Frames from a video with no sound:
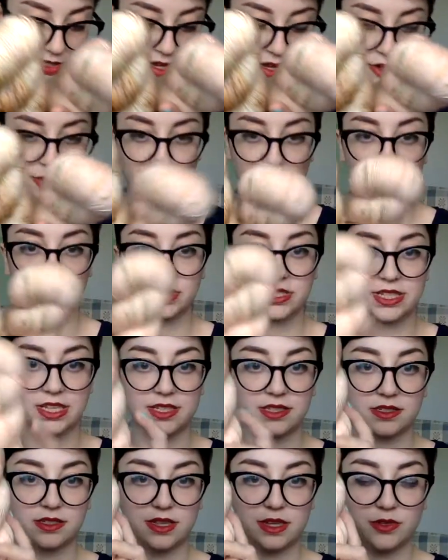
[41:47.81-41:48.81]

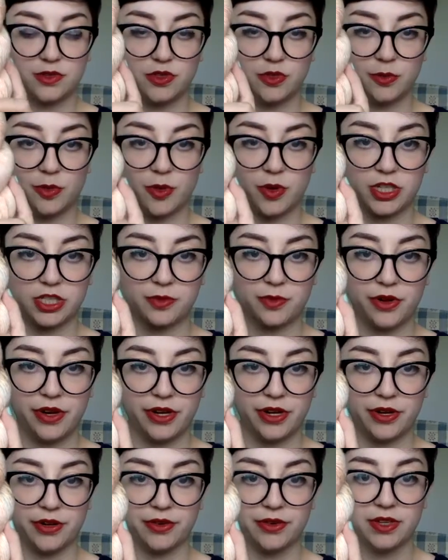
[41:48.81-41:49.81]
100% superwash
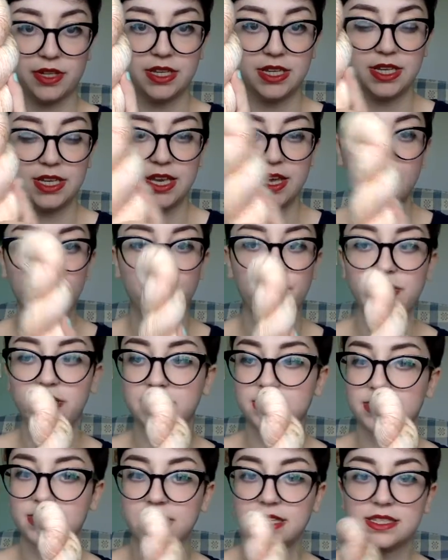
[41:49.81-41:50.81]
merino.
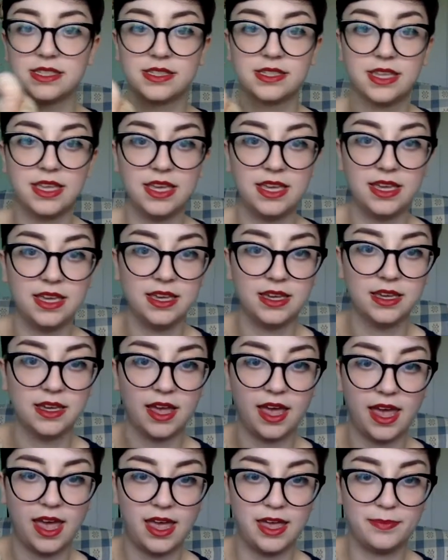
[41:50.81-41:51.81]
This is the
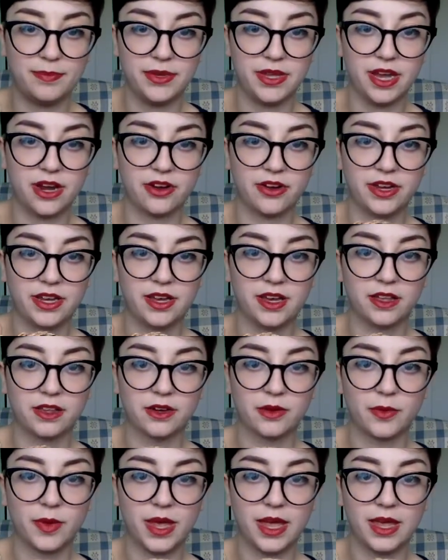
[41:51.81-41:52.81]
apiary
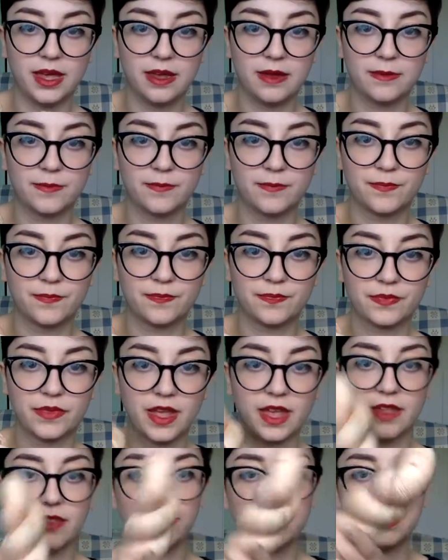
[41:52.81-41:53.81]
colorway,
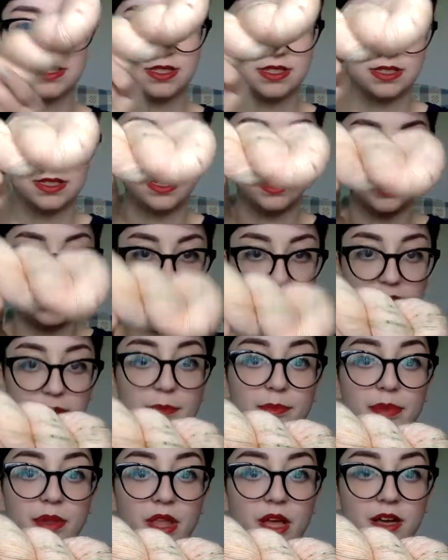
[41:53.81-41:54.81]
and this is the
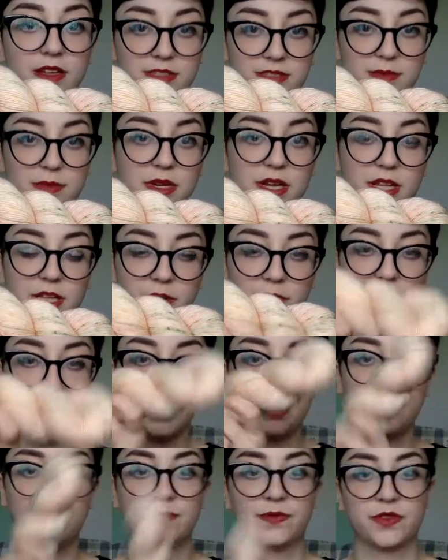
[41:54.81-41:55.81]
blossom
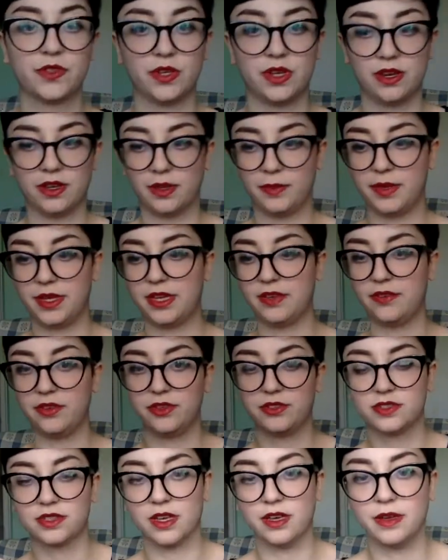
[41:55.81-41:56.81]
colorway. So here, let me give you
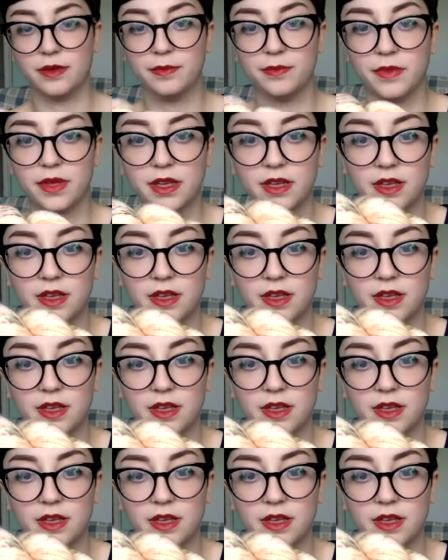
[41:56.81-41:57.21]
some